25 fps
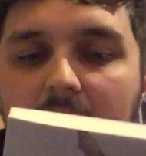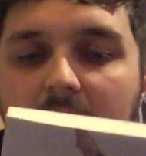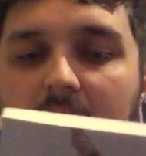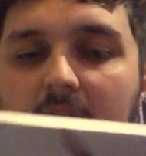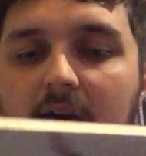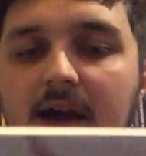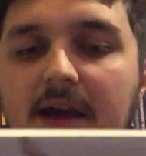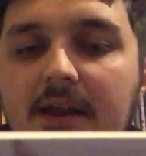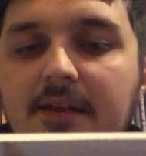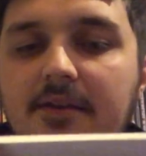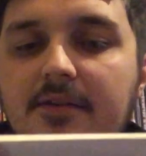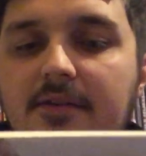
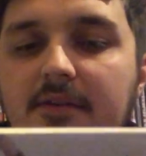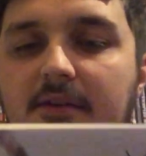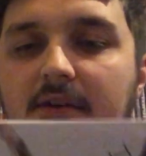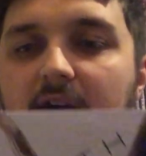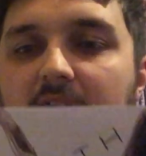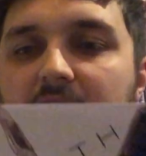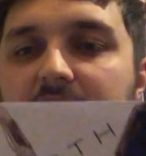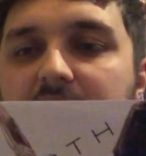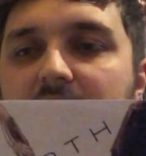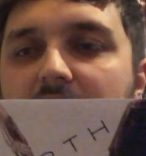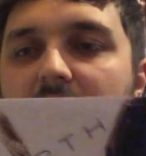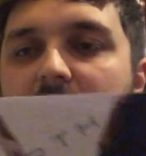And
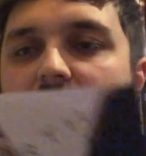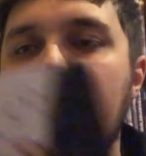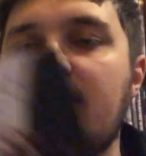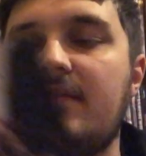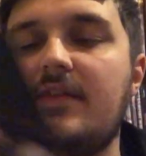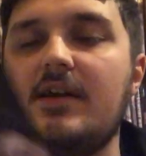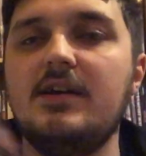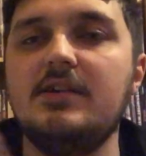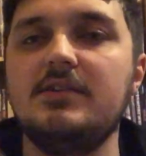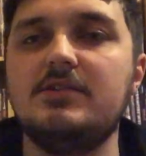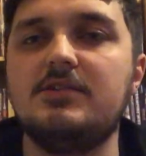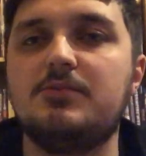I think
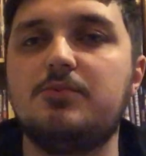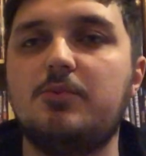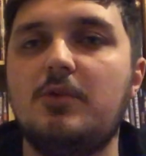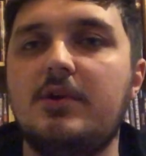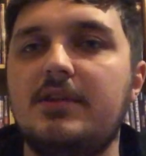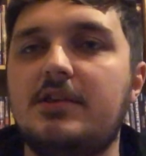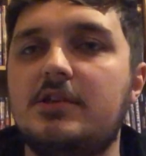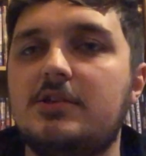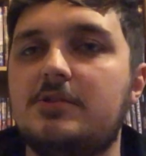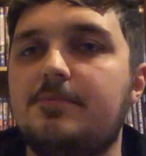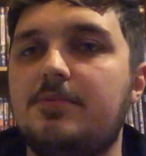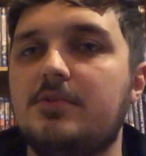that's
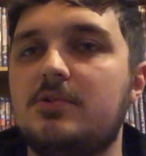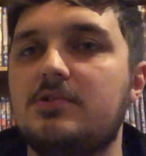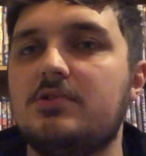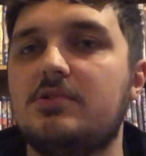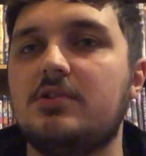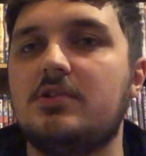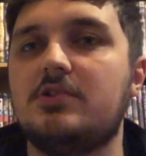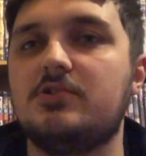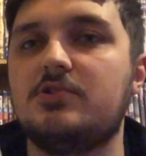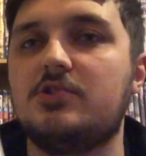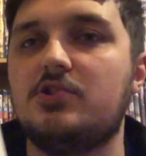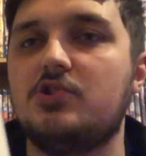where this book
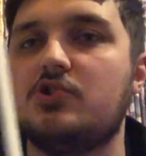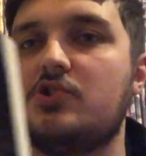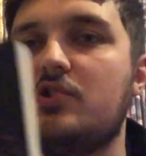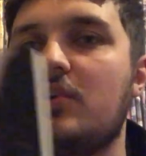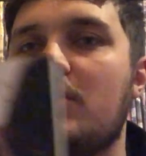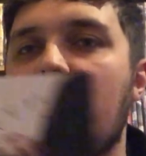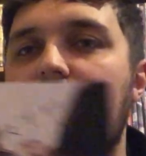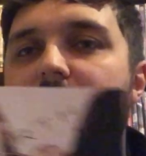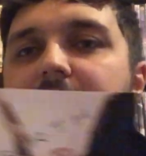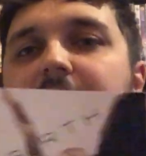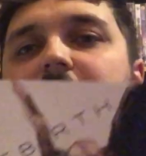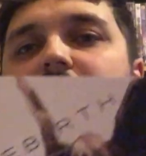starts to
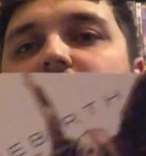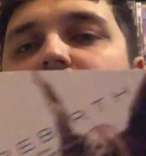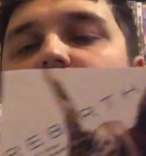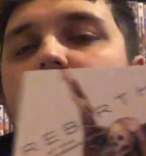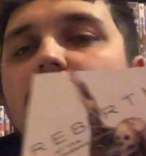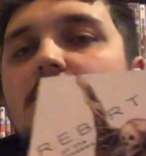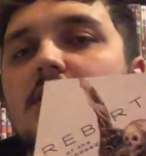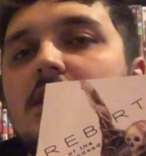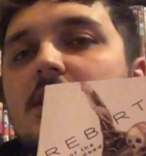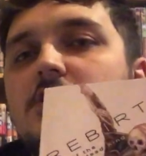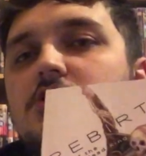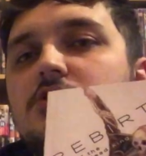shine, is the
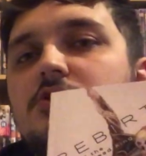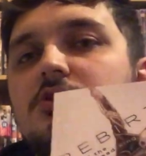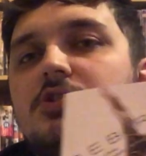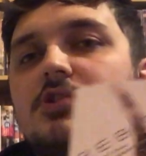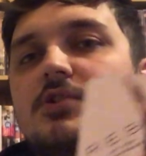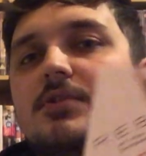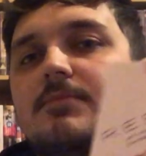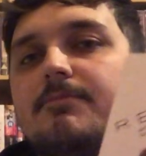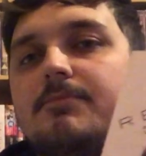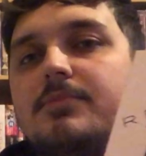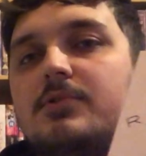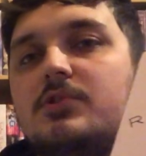
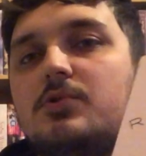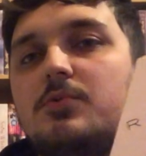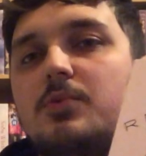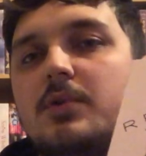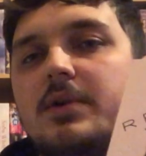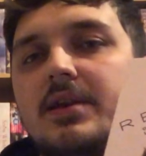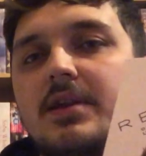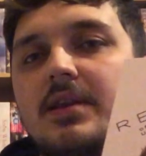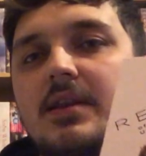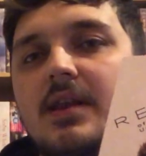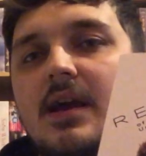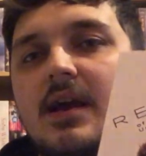relationship
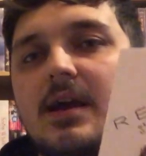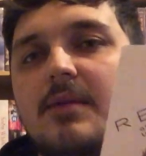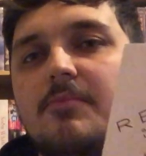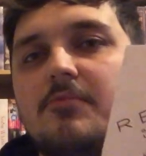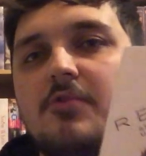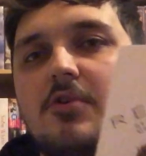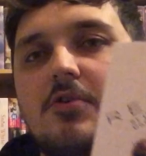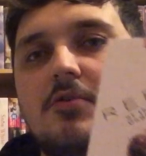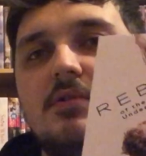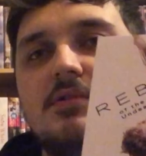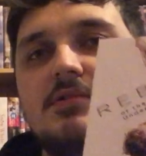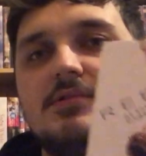between
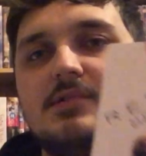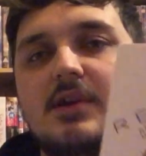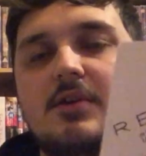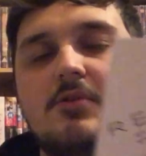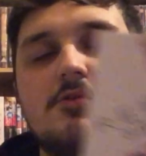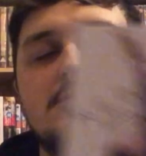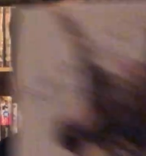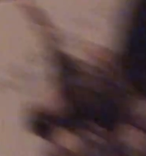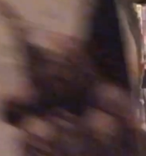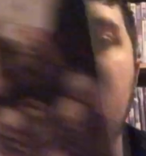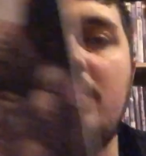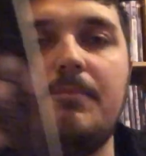Amro and
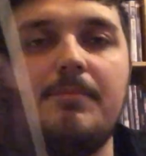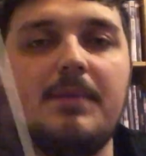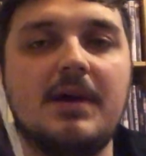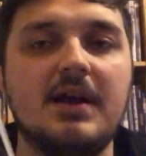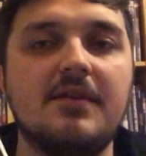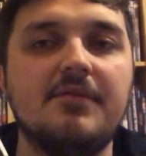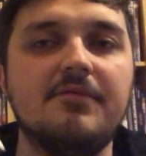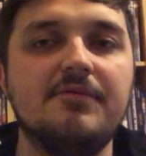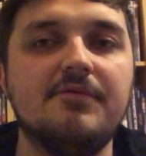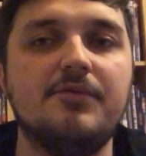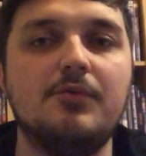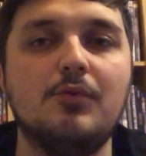Zaros and the
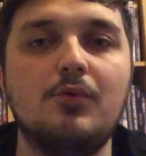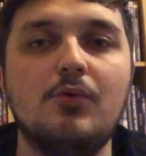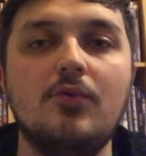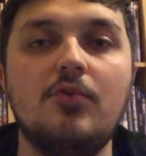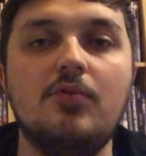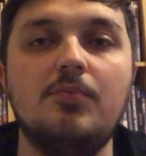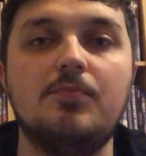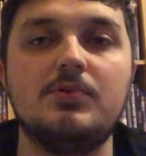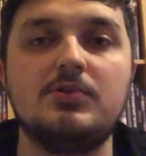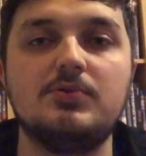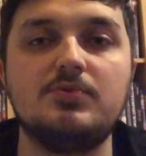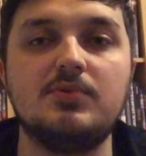back and
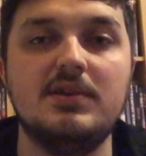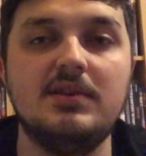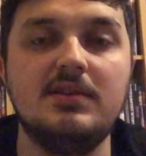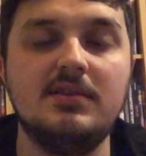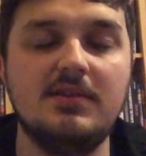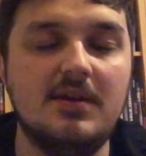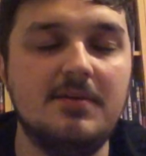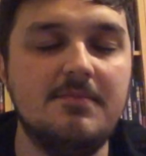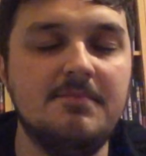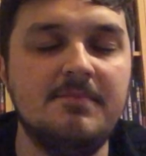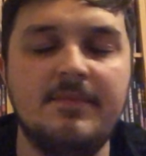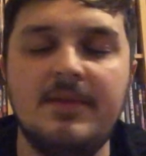forth between
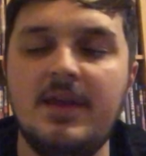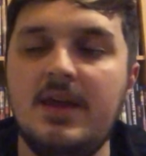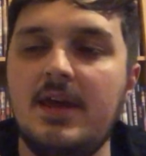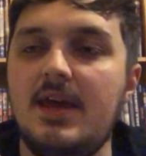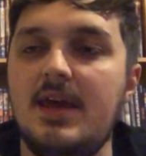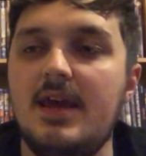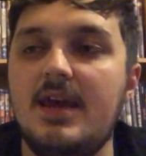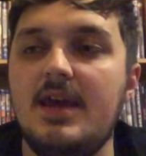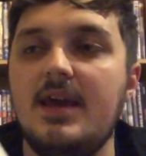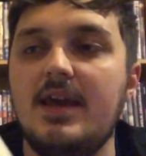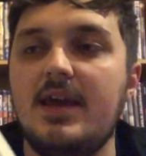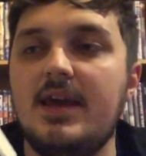them
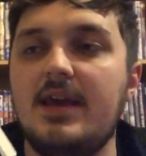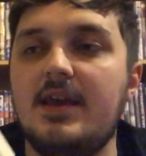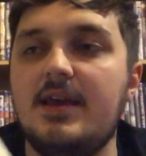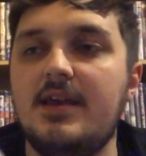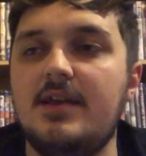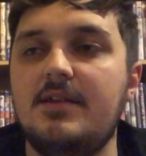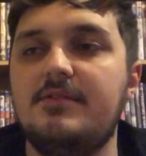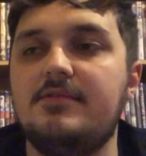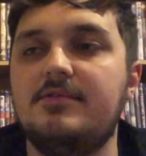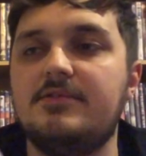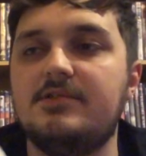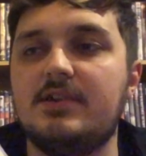
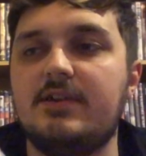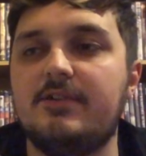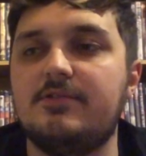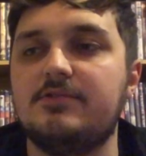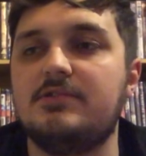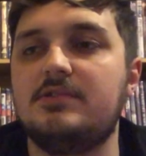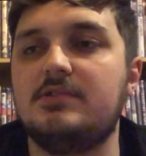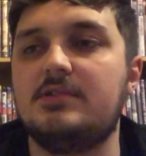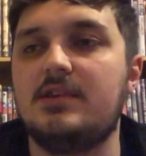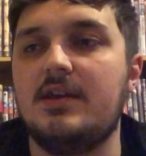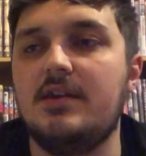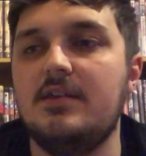in
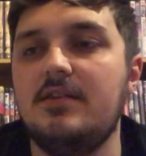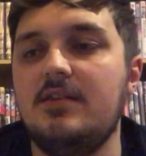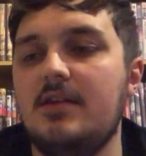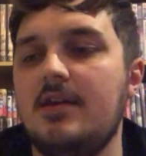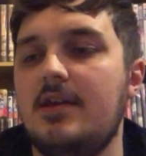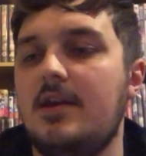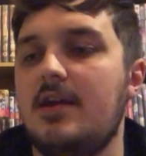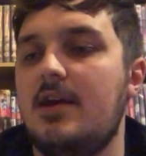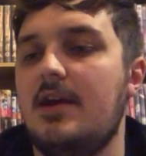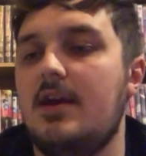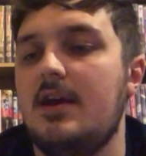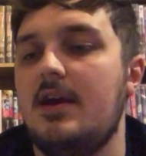Zaros' head.
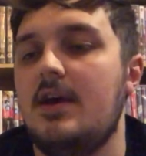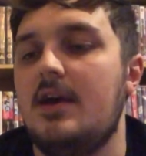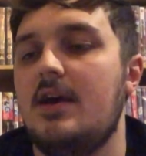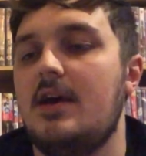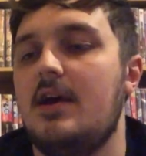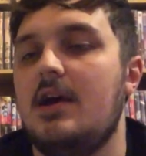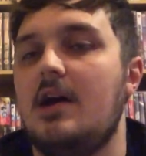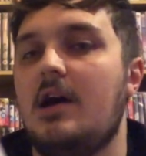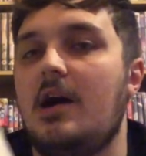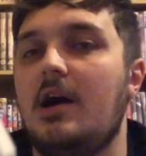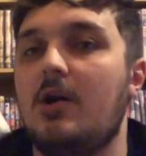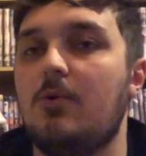
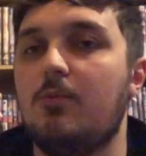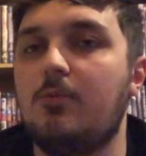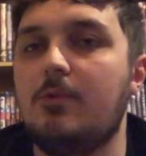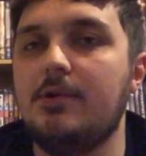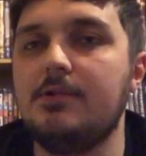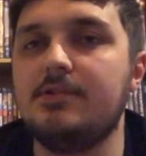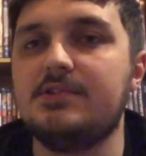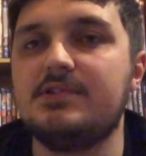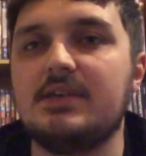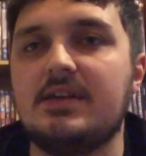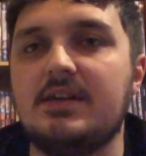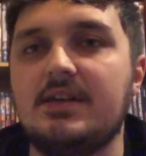I
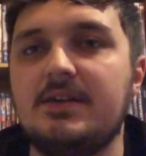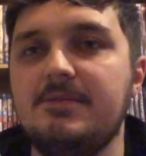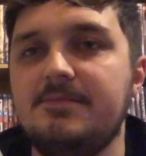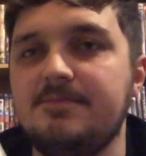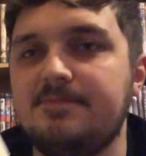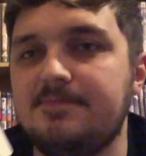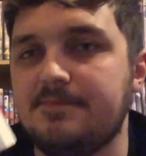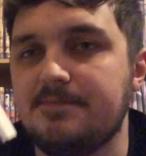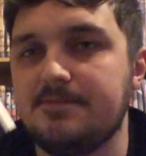will say,